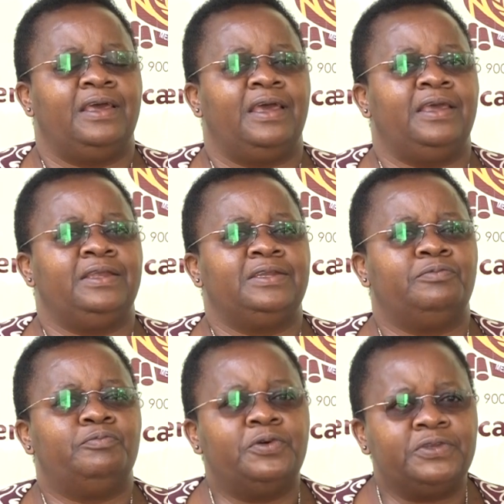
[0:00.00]
And
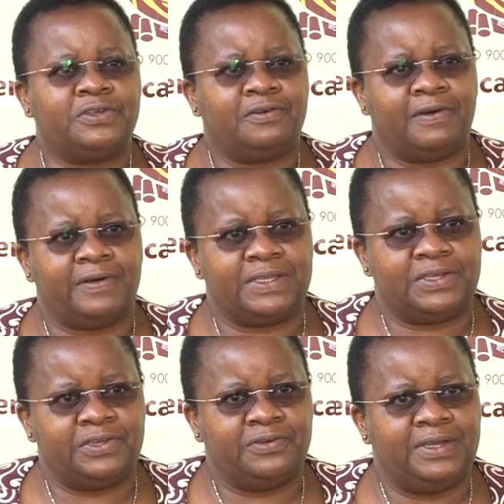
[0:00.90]
most of our
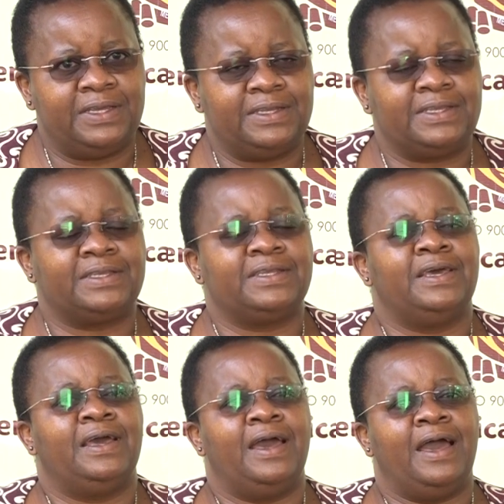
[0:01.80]
students
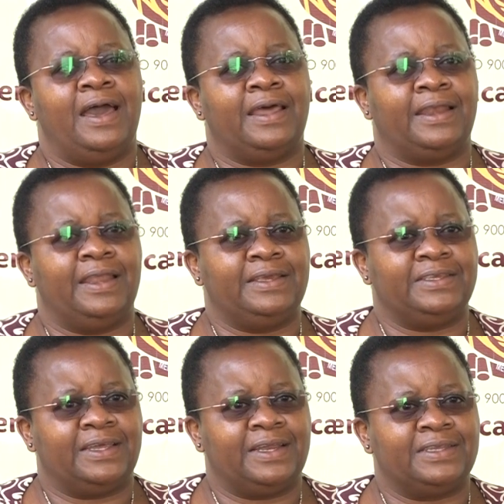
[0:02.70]
are
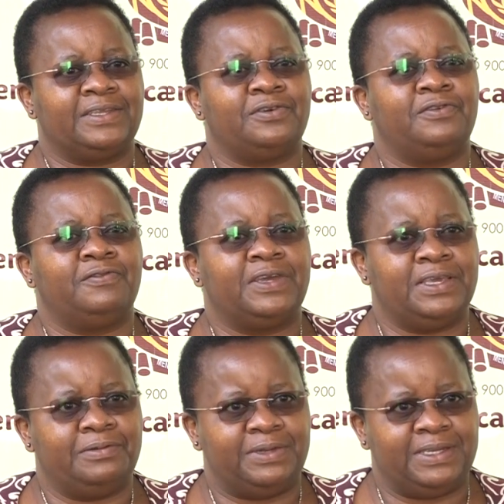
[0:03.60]
lecturers of
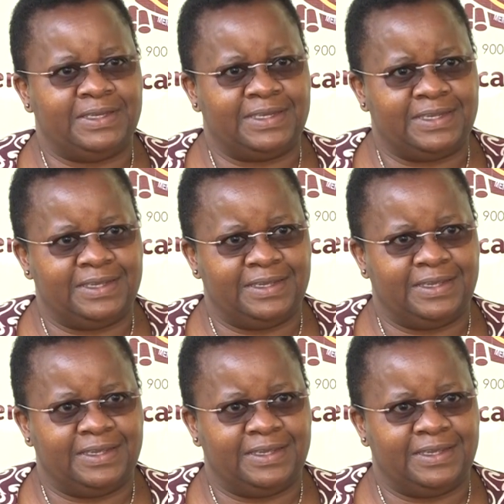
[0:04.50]
KMTC.